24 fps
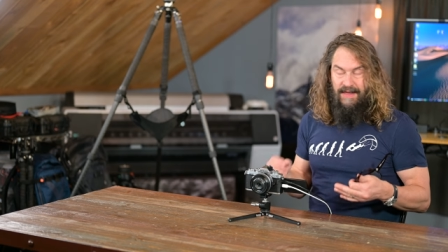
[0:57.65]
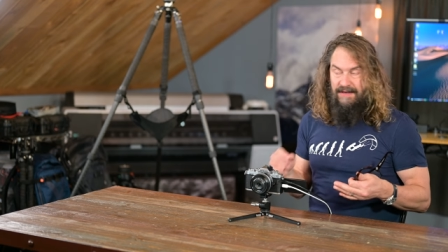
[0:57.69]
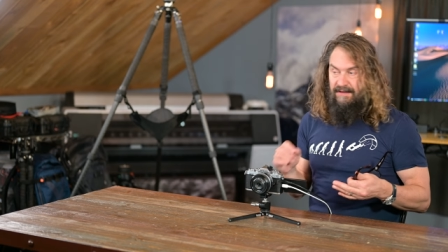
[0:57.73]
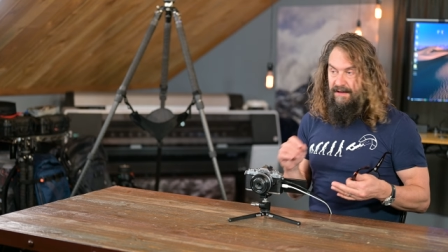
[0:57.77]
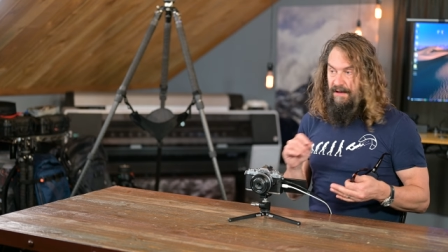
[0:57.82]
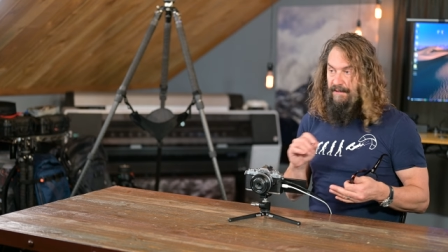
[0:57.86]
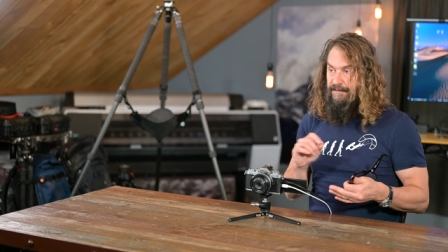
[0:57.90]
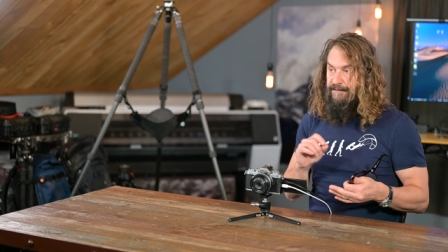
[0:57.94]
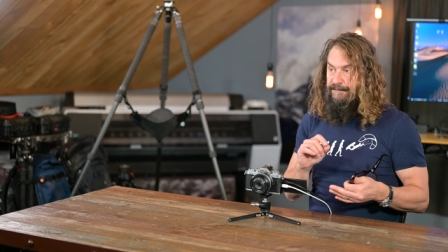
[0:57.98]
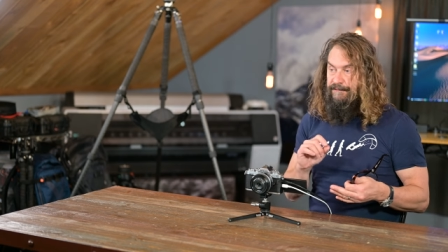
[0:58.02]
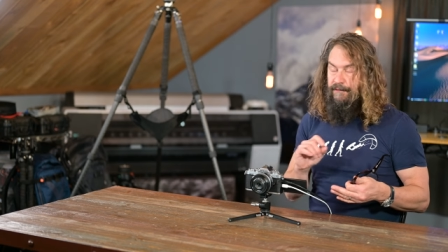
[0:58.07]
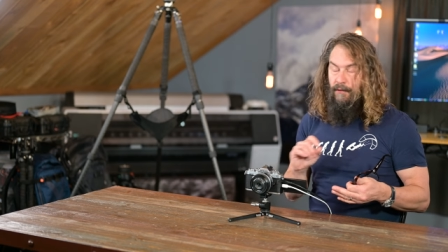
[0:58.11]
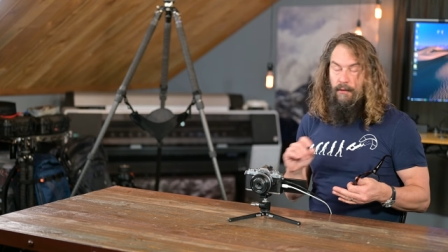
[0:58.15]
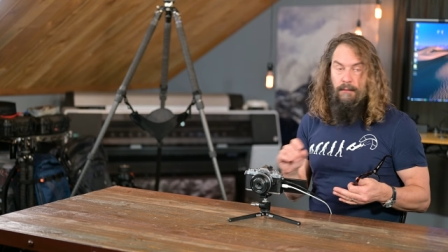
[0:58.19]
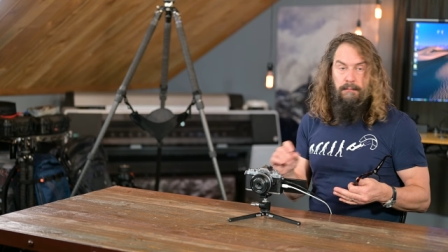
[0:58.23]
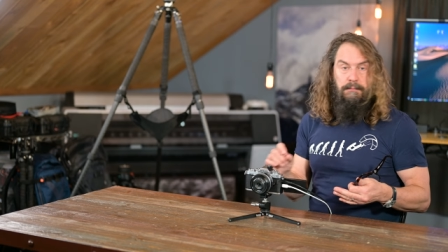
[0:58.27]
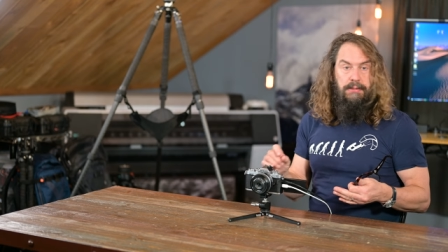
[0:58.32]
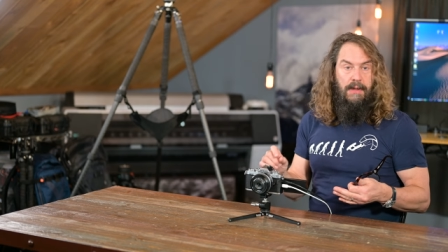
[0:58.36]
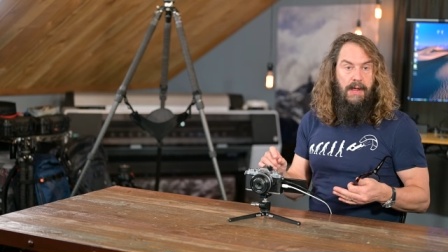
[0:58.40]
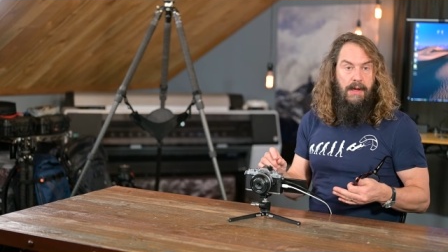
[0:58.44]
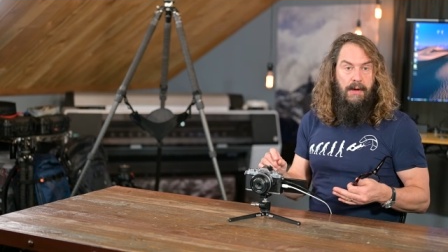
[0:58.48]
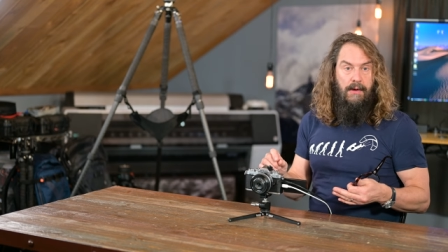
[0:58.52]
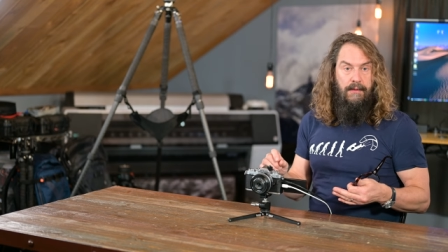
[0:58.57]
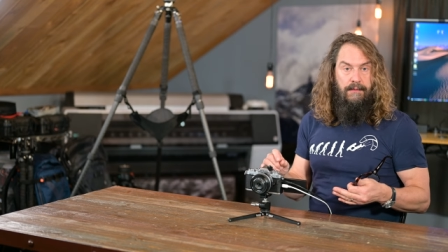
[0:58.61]
I did a
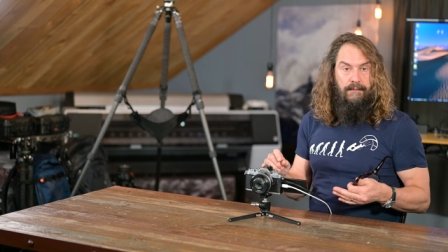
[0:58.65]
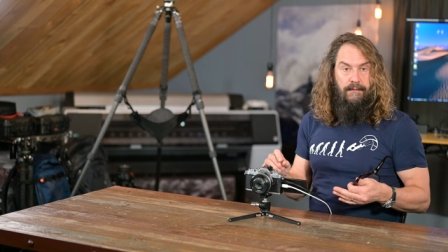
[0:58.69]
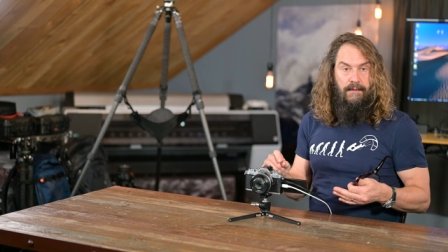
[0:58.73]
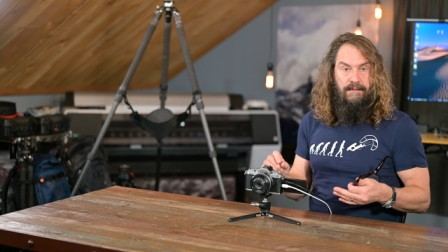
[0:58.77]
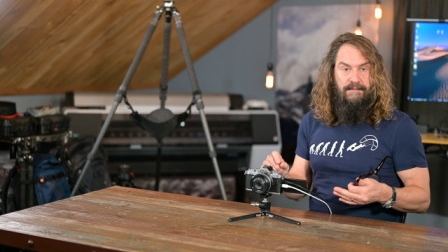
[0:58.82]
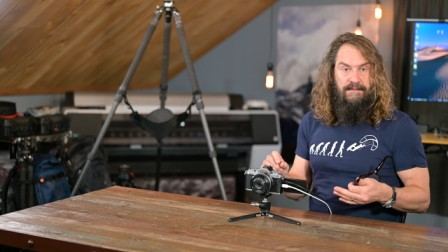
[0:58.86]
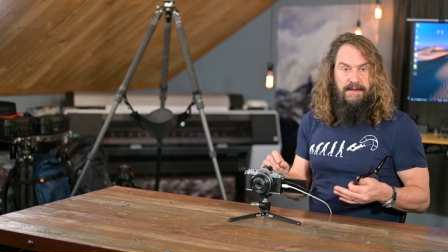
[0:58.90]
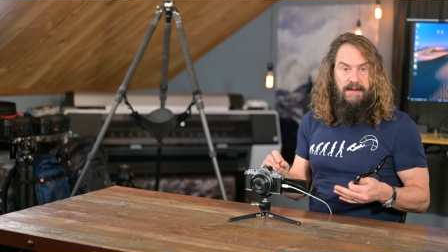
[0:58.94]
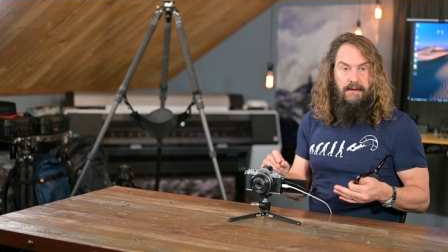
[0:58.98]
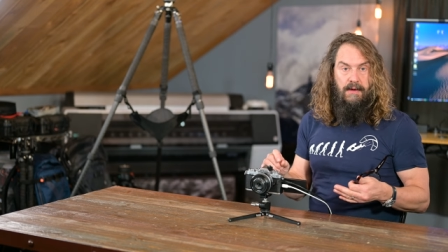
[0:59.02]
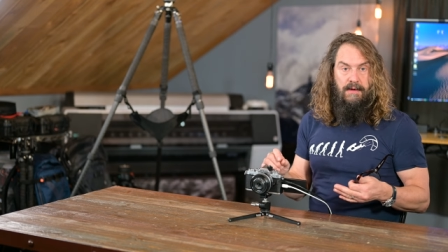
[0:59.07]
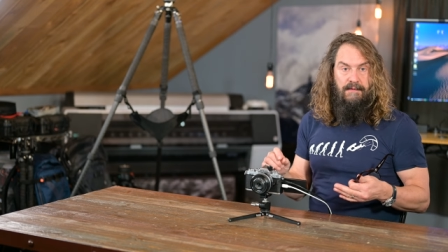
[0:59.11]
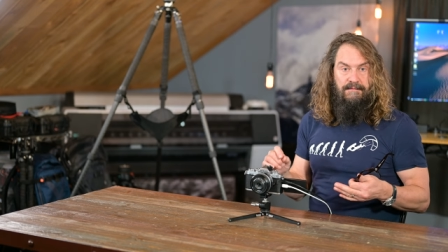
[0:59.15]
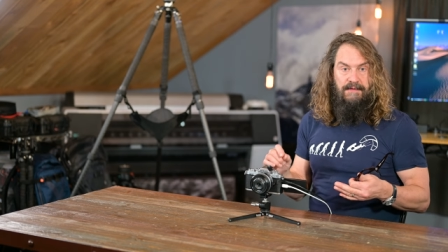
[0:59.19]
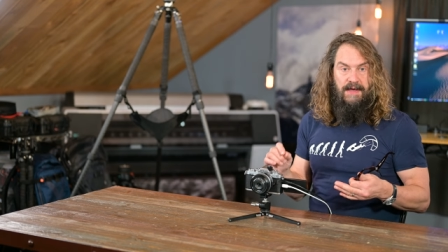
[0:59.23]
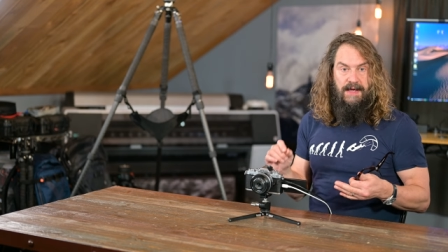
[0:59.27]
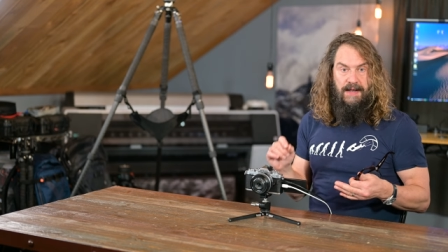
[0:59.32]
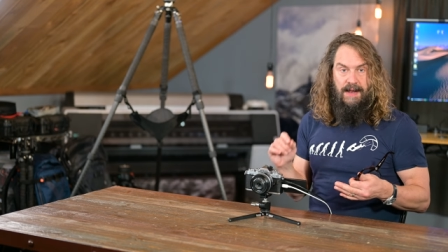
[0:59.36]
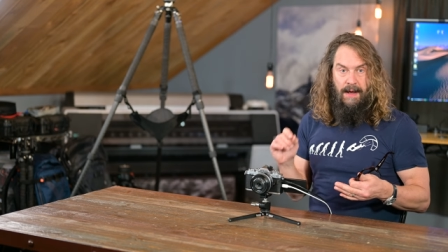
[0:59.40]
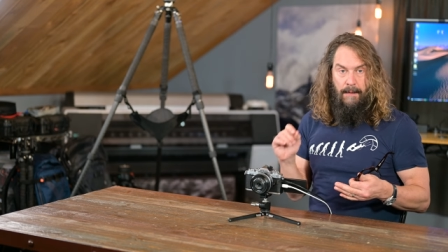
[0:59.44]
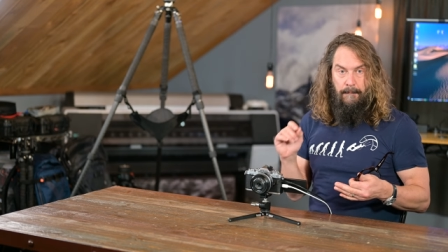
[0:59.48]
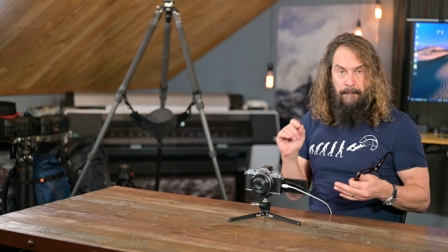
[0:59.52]
full-blown review of it.